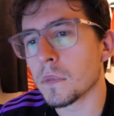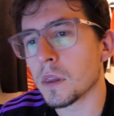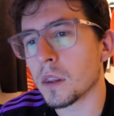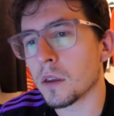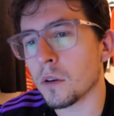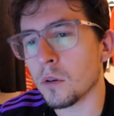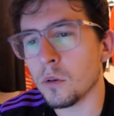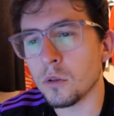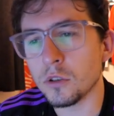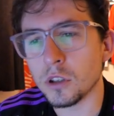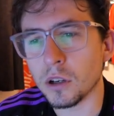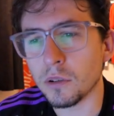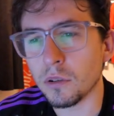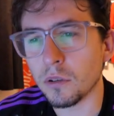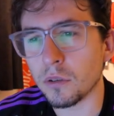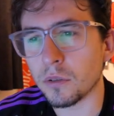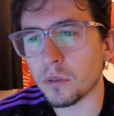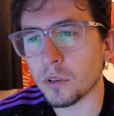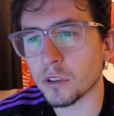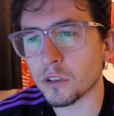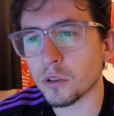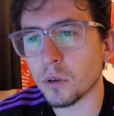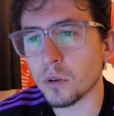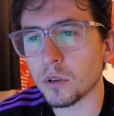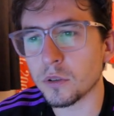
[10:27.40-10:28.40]
Who's the
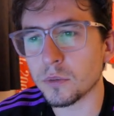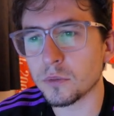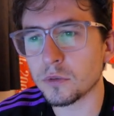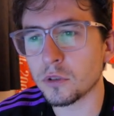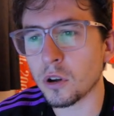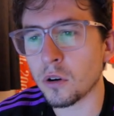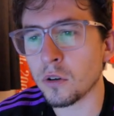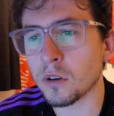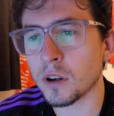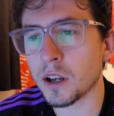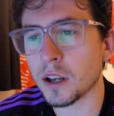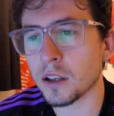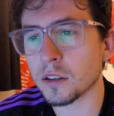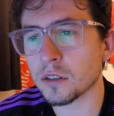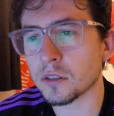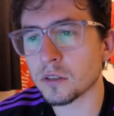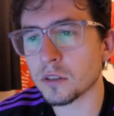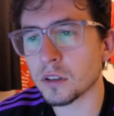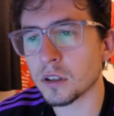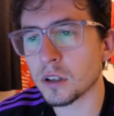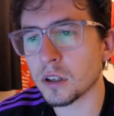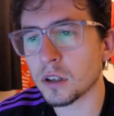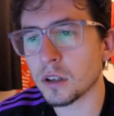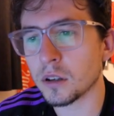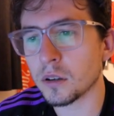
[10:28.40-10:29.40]
other? So it was
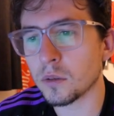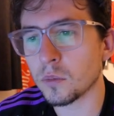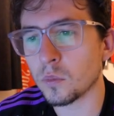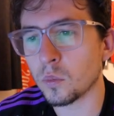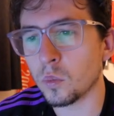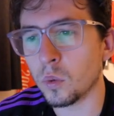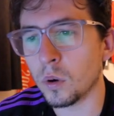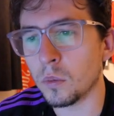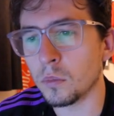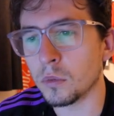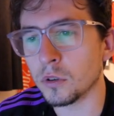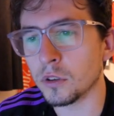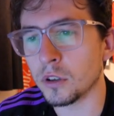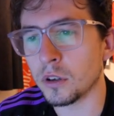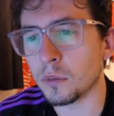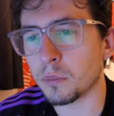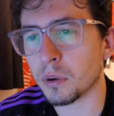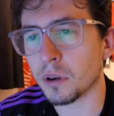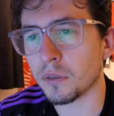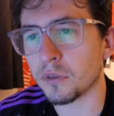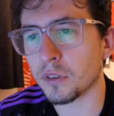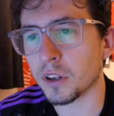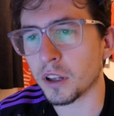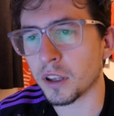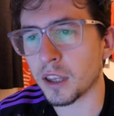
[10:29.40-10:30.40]
Doncaster, Wimbledon and
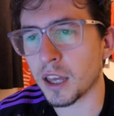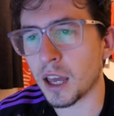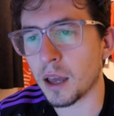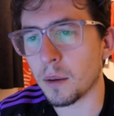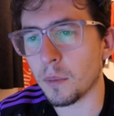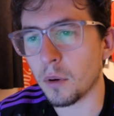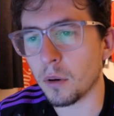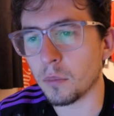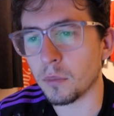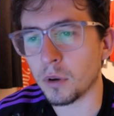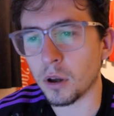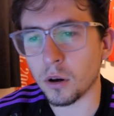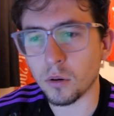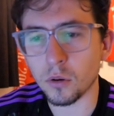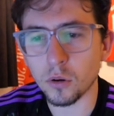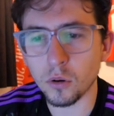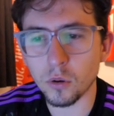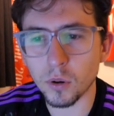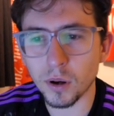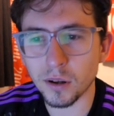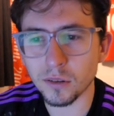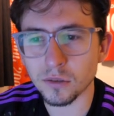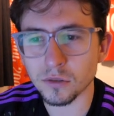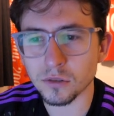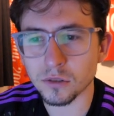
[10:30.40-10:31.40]
Bradford that came up now. Who
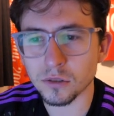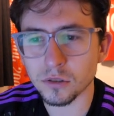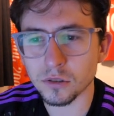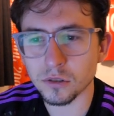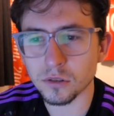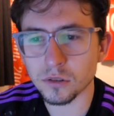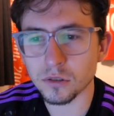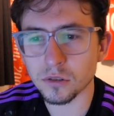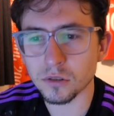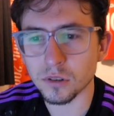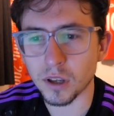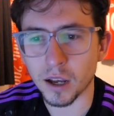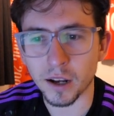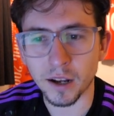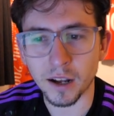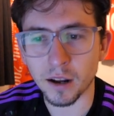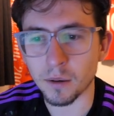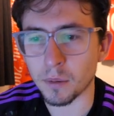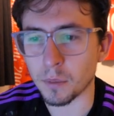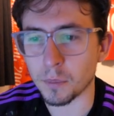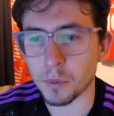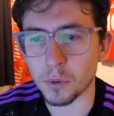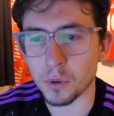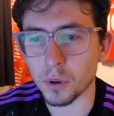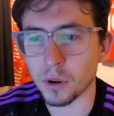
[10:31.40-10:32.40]
else? I can't
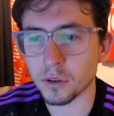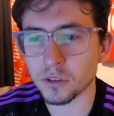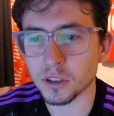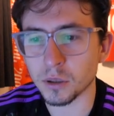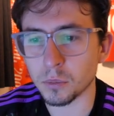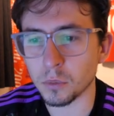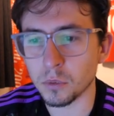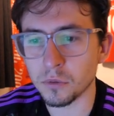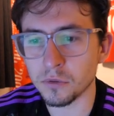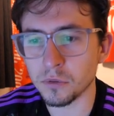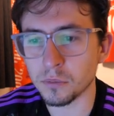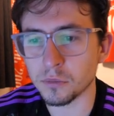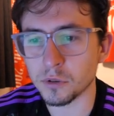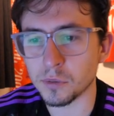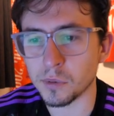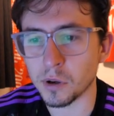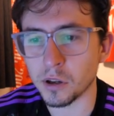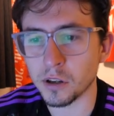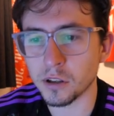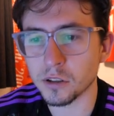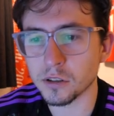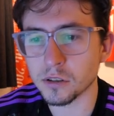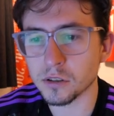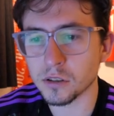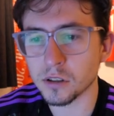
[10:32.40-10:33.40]
remember who else came up with them, to be
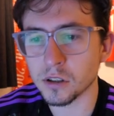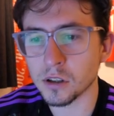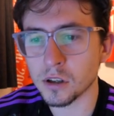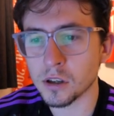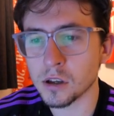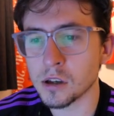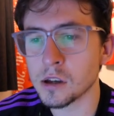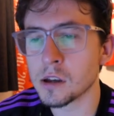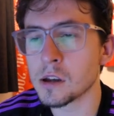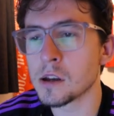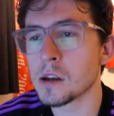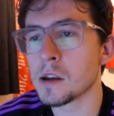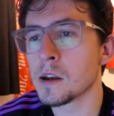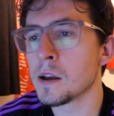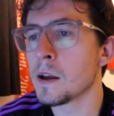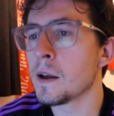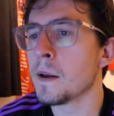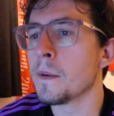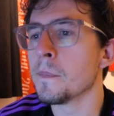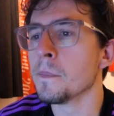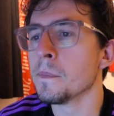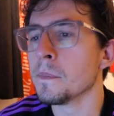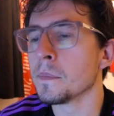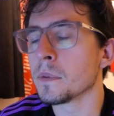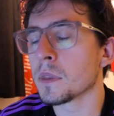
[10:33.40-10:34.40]
honest.
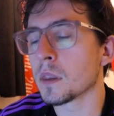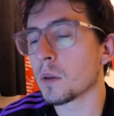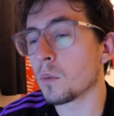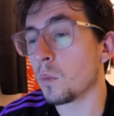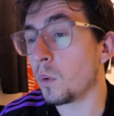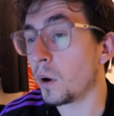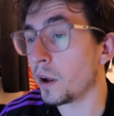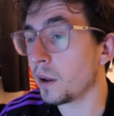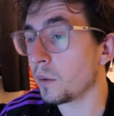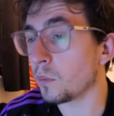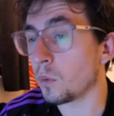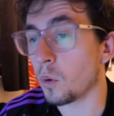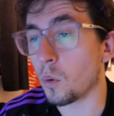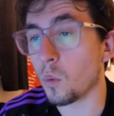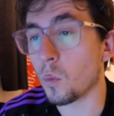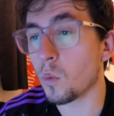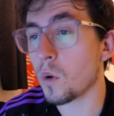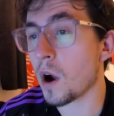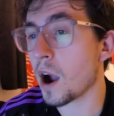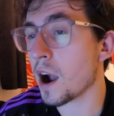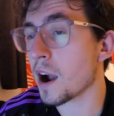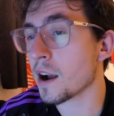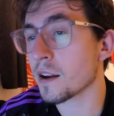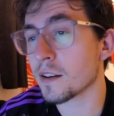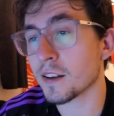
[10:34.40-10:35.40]
Wait, oh,
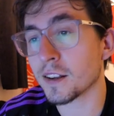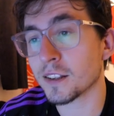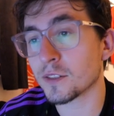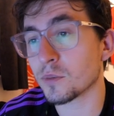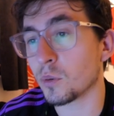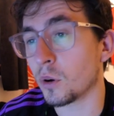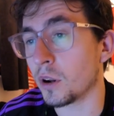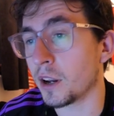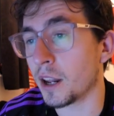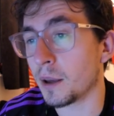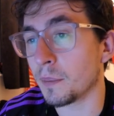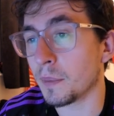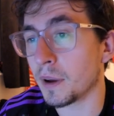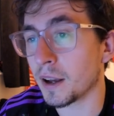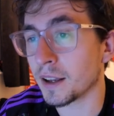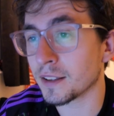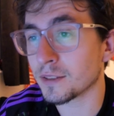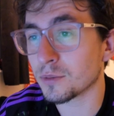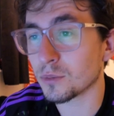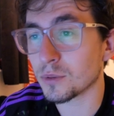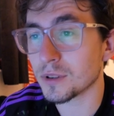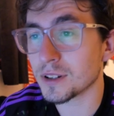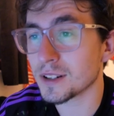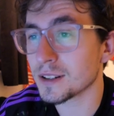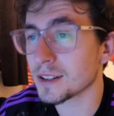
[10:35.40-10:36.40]
it's one of them.
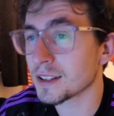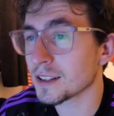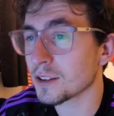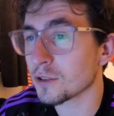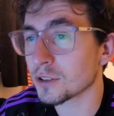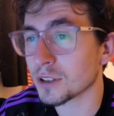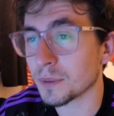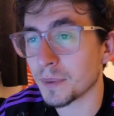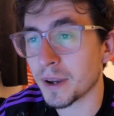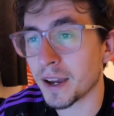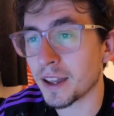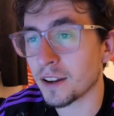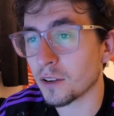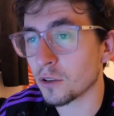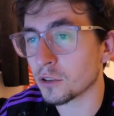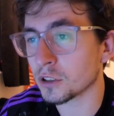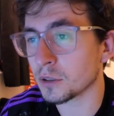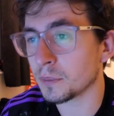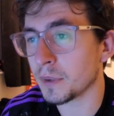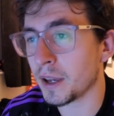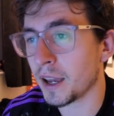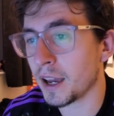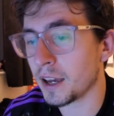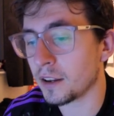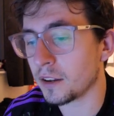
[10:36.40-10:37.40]
It goes on
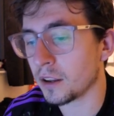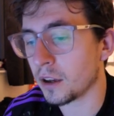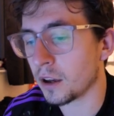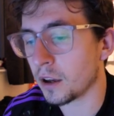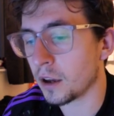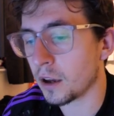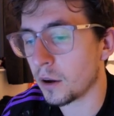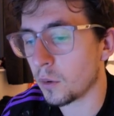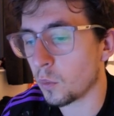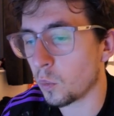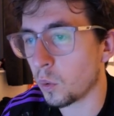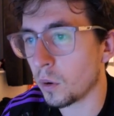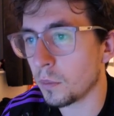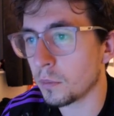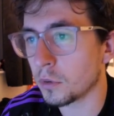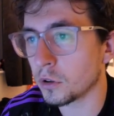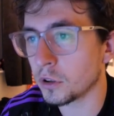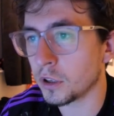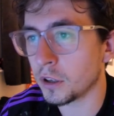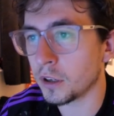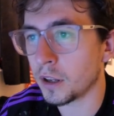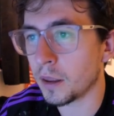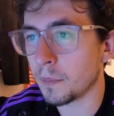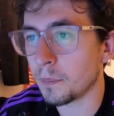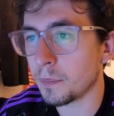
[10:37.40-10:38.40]
my head.
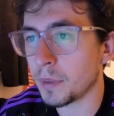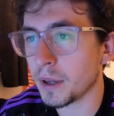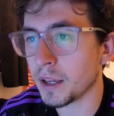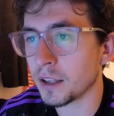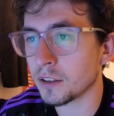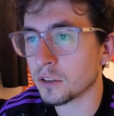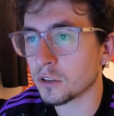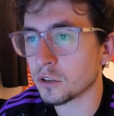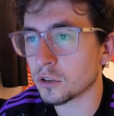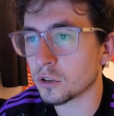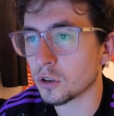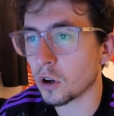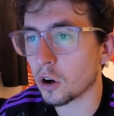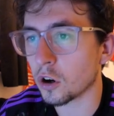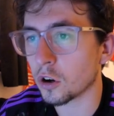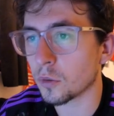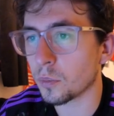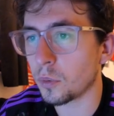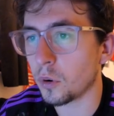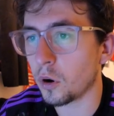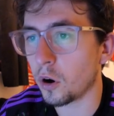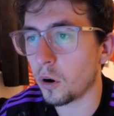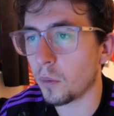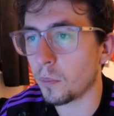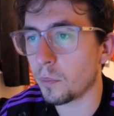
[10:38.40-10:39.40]
Wimbledon then beating
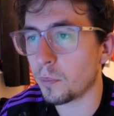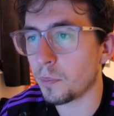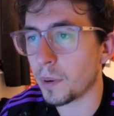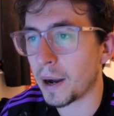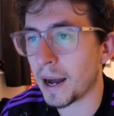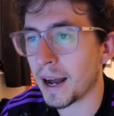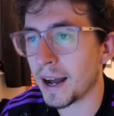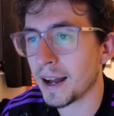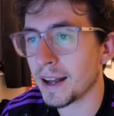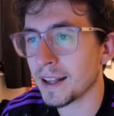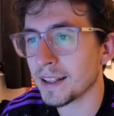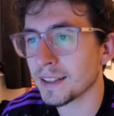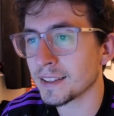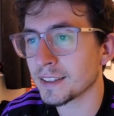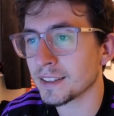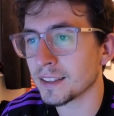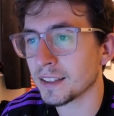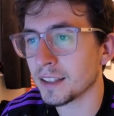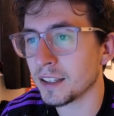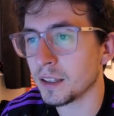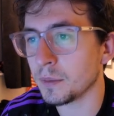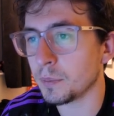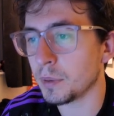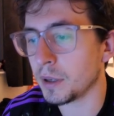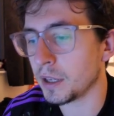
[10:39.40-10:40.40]
Stockport.
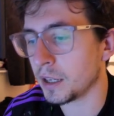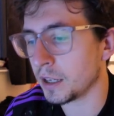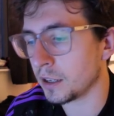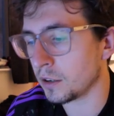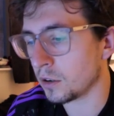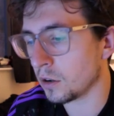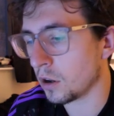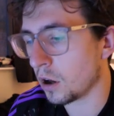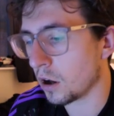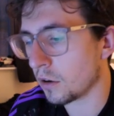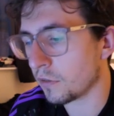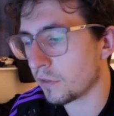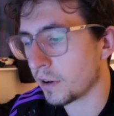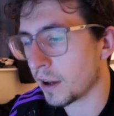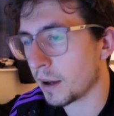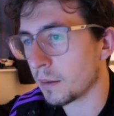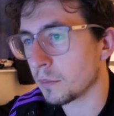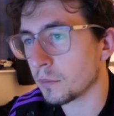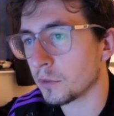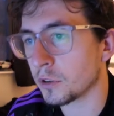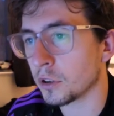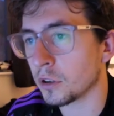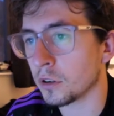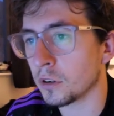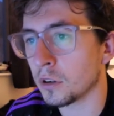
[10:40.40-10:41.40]
Barnsley beating
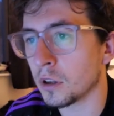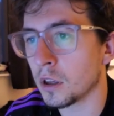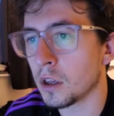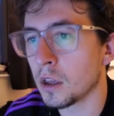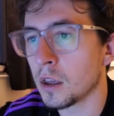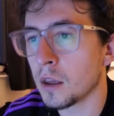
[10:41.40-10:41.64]
Northampton.